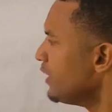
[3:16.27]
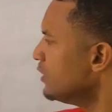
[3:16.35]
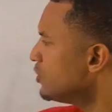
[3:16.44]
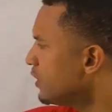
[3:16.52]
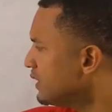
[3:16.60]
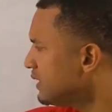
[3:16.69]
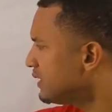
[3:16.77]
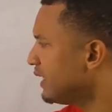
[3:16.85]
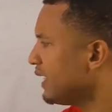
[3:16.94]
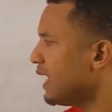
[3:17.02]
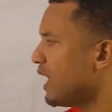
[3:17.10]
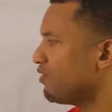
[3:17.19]
So the
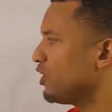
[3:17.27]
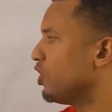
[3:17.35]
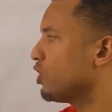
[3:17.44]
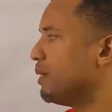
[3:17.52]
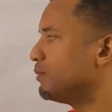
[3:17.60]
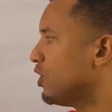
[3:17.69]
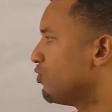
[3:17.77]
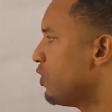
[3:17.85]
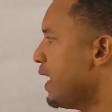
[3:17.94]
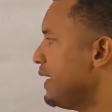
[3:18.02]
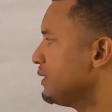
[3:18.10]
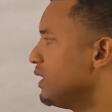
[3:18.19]
6.5 kilograms of
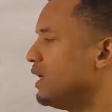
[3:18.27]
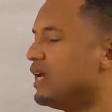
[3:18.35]
rice,